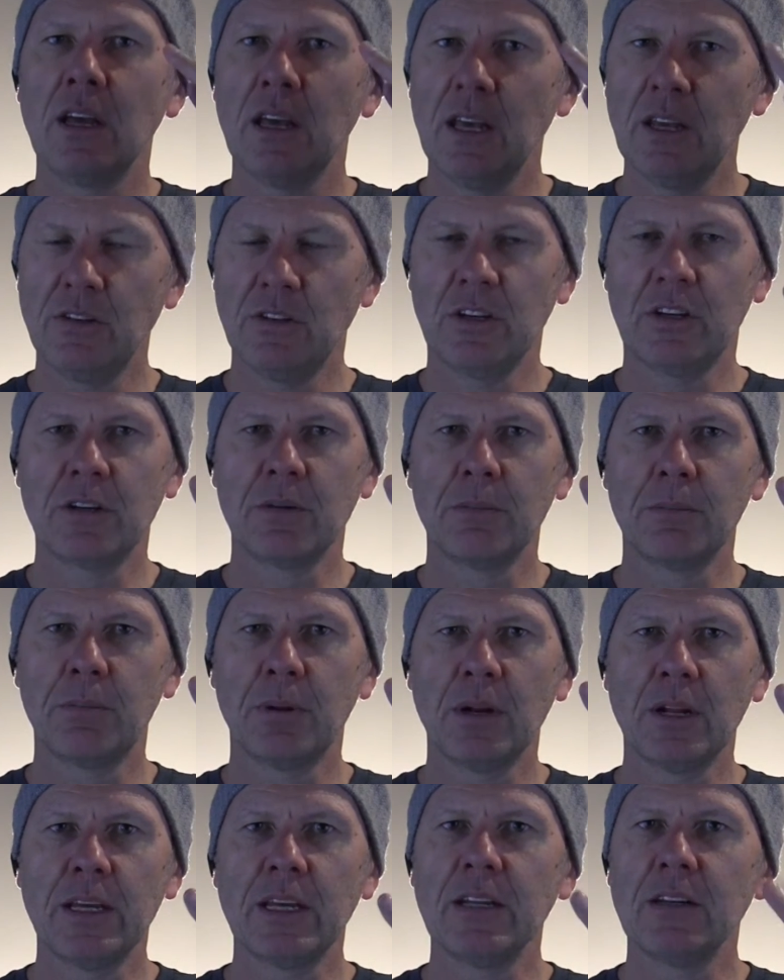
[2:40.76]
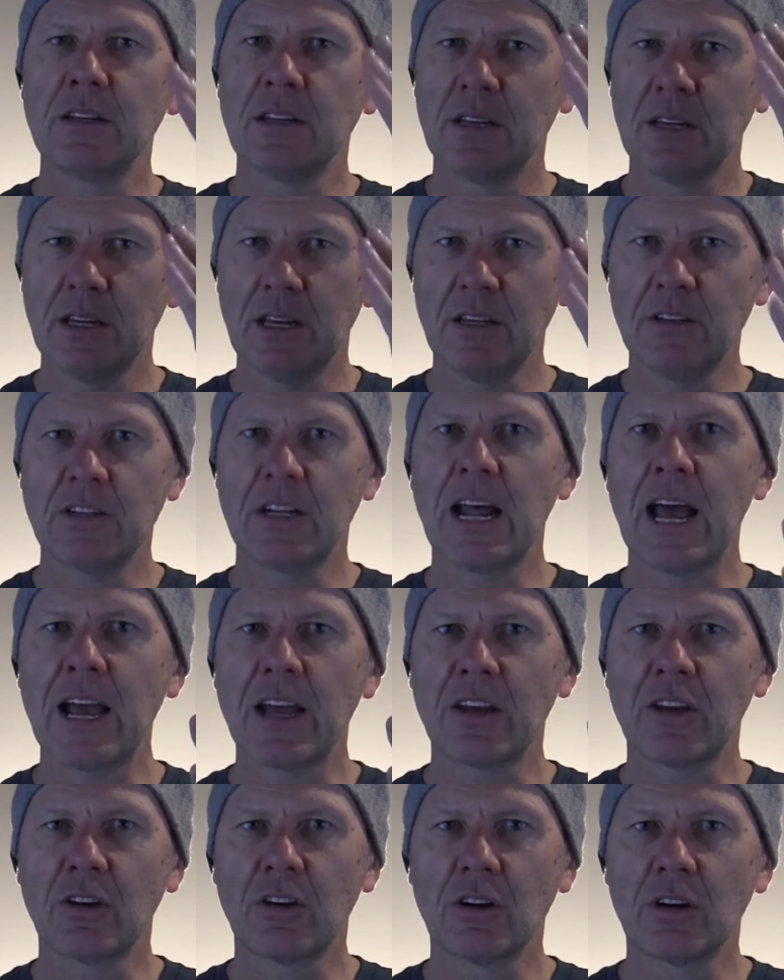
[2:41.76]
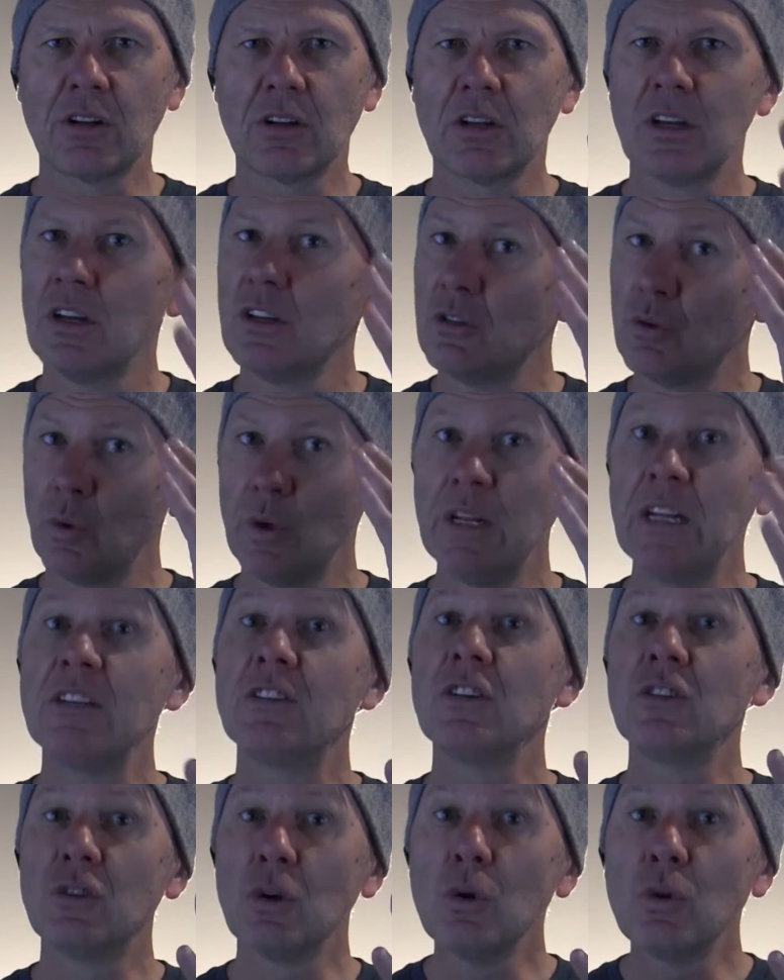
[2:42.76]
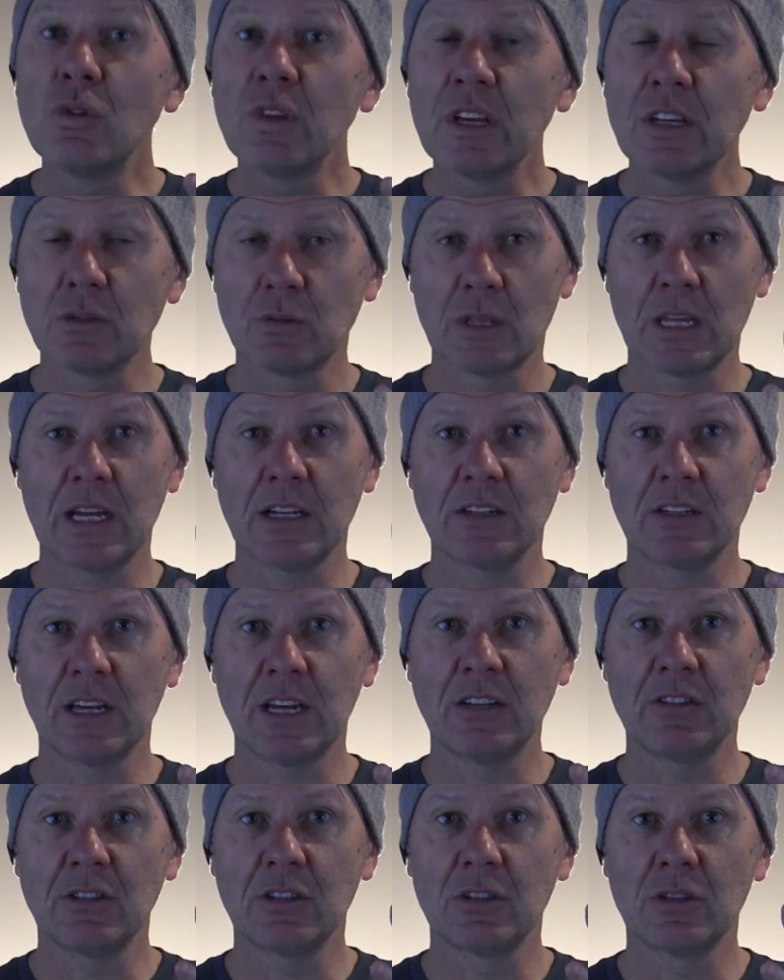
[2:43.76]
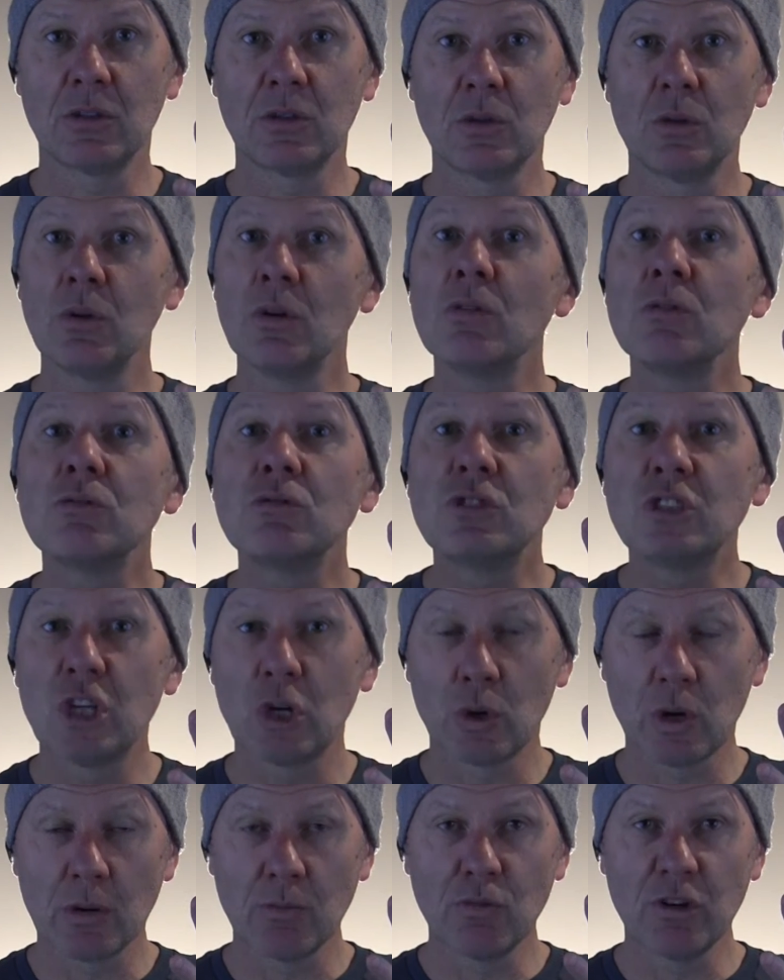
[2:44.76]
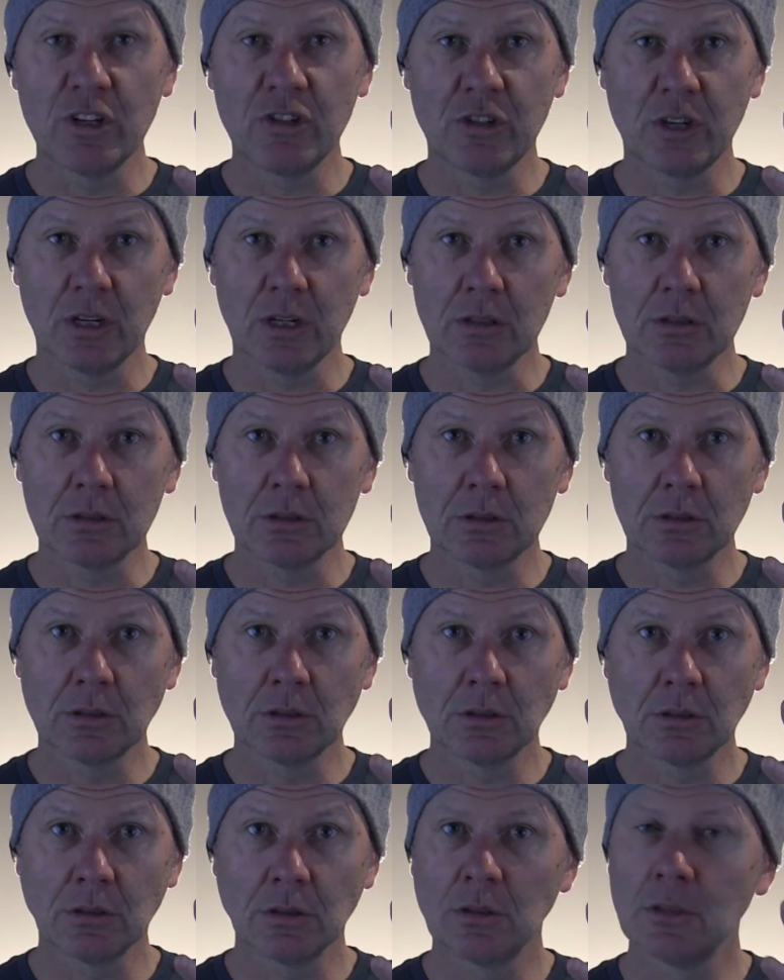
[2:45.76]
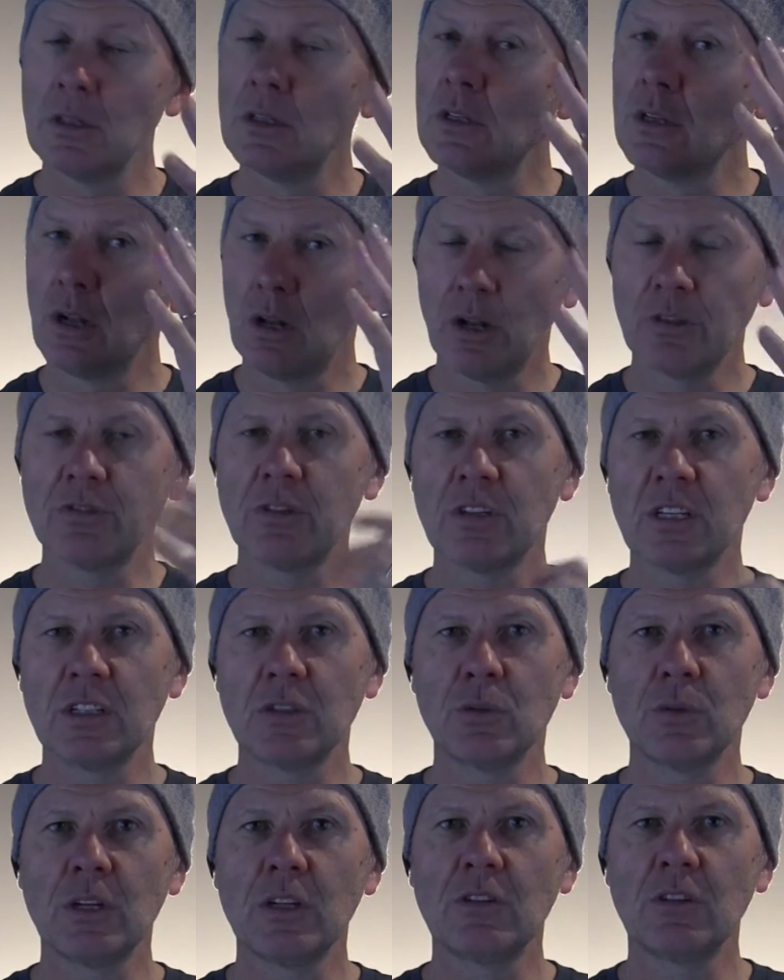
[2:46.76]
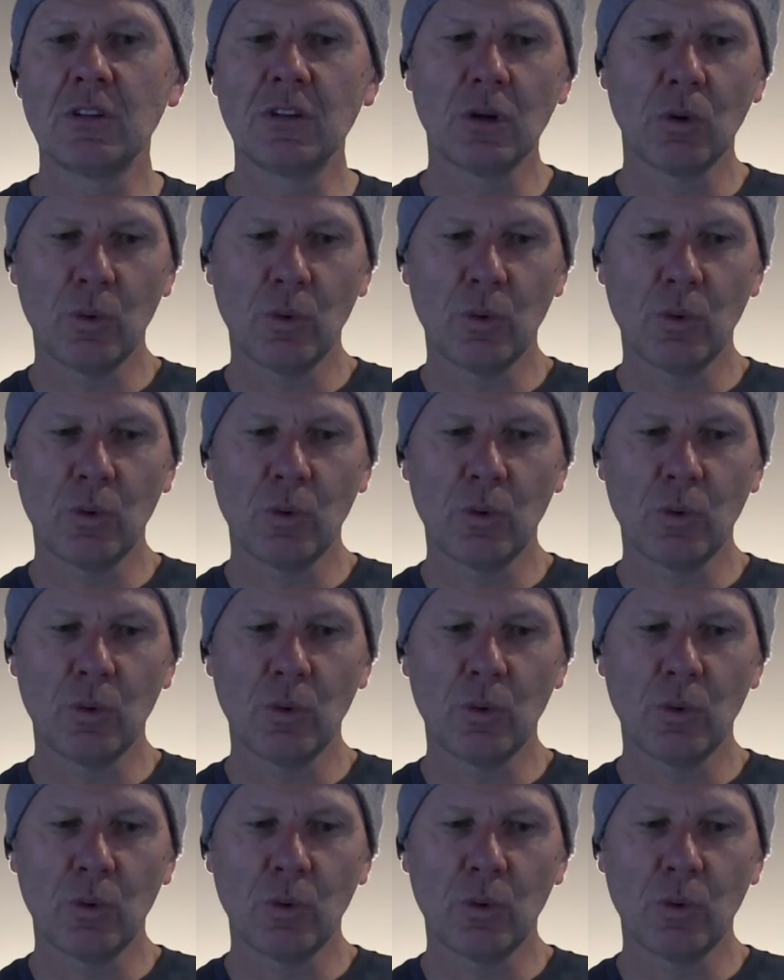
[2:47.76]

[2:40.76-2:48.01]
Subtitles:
Is it complete? Is it accurate? Do we need to do things with that data to geo-enrich it? Lots of things we need to do.